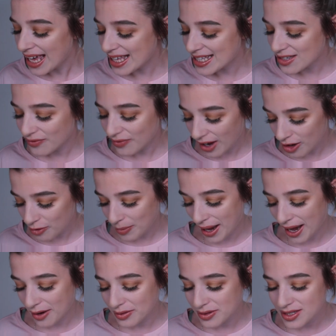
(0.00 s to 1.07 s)
It's
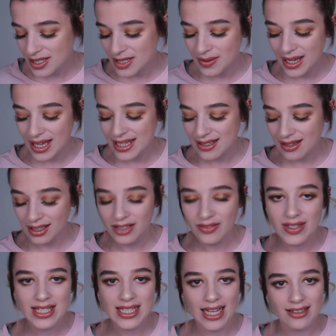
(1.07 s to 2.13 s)
£5, so it is kind of
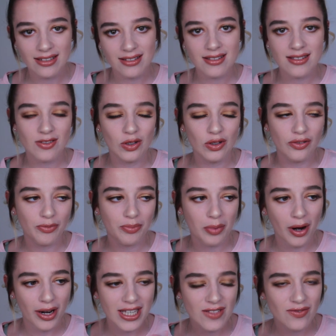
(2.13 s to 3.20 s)
a standard sort of
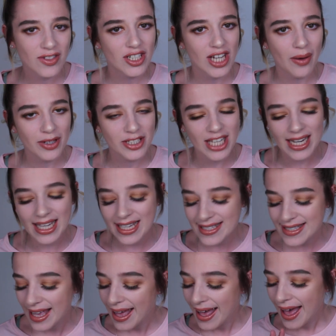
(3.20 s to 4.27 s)
price for shower
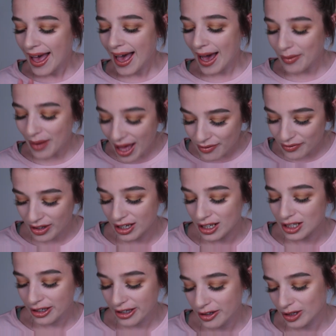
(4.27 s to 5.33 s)
jellies.
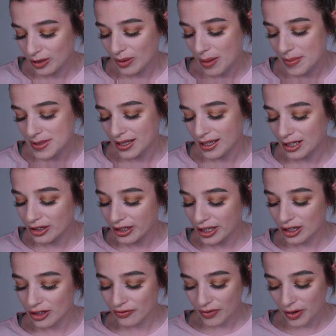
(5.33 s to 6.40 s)
However, looking on the website and
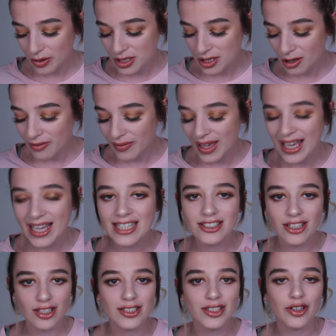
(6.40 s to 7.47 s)
looking at the photo of it, it
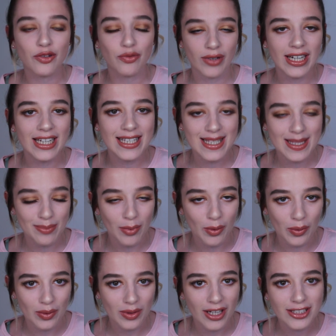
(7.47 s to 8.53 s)
does look really
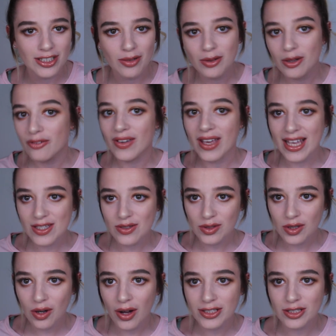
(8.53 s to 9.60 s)
small. I don't know if it is or
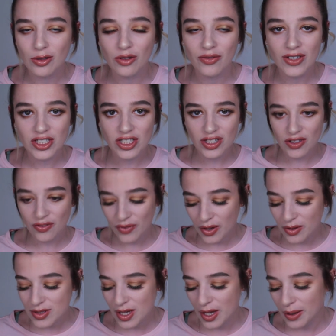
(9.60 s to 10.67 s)
not, I don't know if it's just the
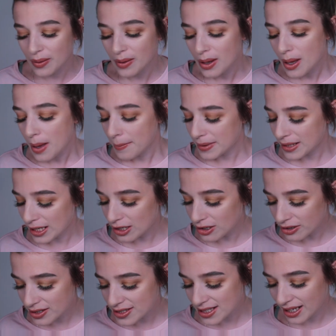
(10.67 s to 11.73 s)
photo, but it
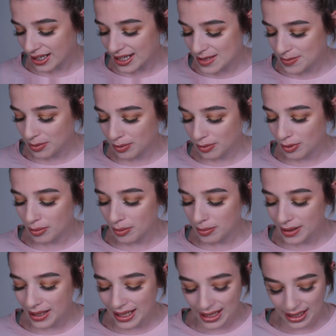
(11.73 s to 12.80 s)
looks like it's
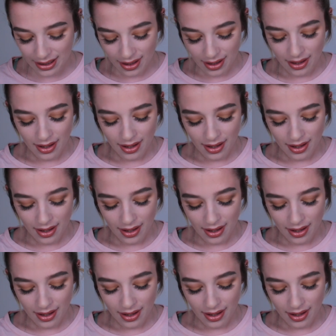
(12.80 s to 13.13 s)
probably